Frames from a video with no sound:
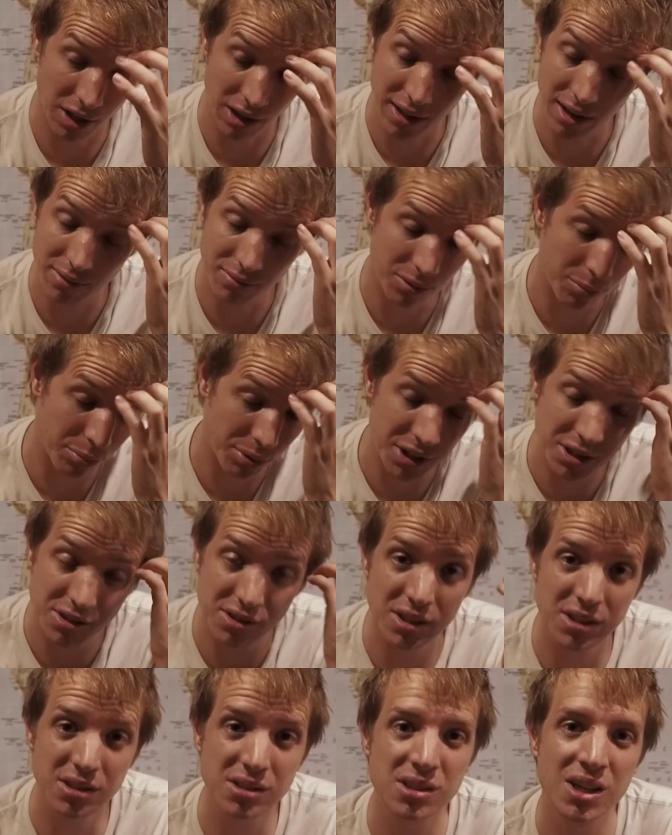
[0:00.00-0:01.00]
11
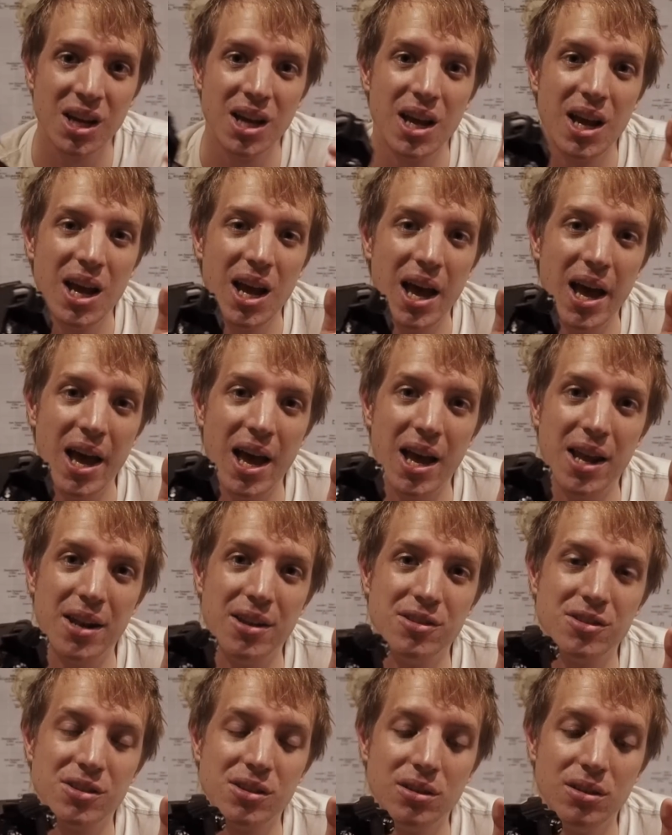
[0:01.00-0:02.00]
presets.
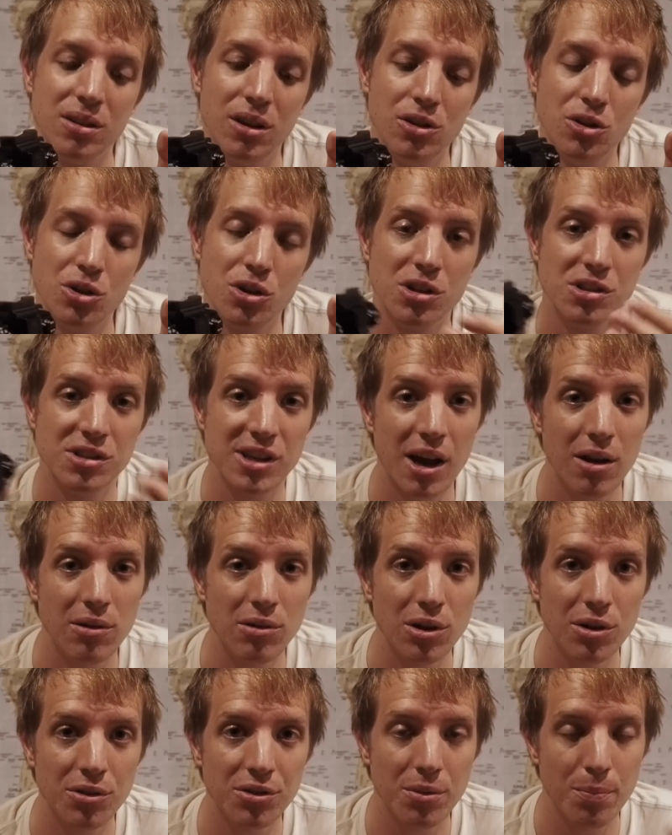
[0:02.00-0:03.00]
And you can
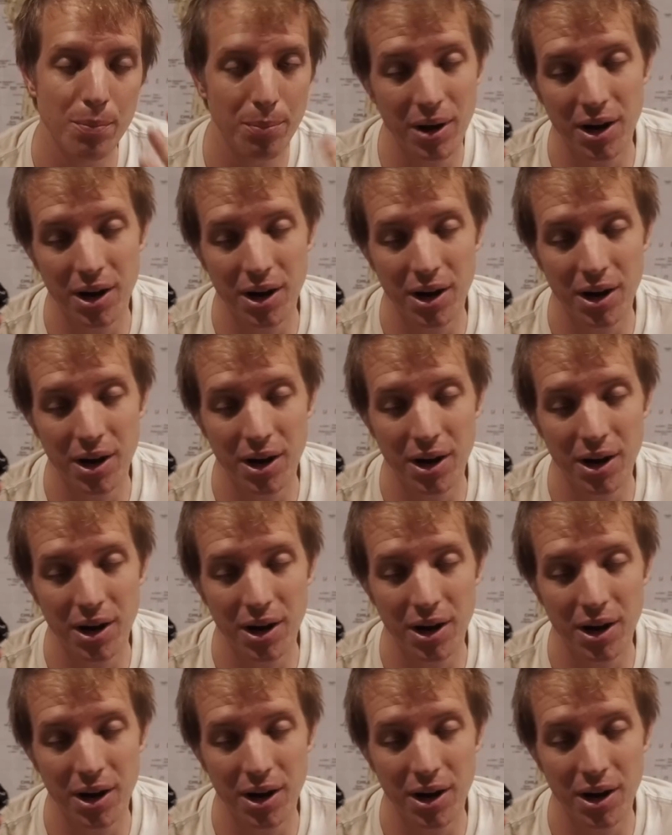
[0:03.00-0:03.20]
download them,